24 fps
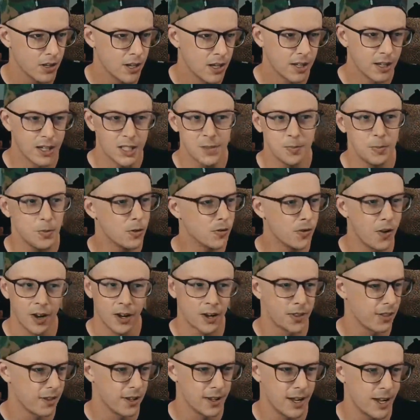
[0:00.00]
Let's move on to
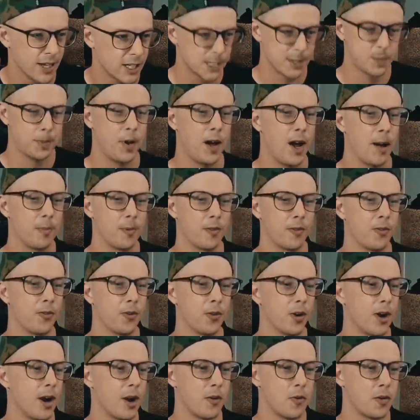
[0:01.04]
the next spot
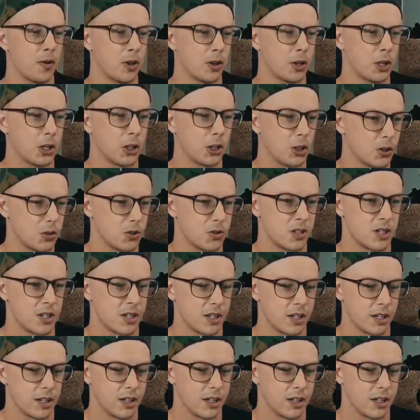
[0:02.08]
before I really lose it.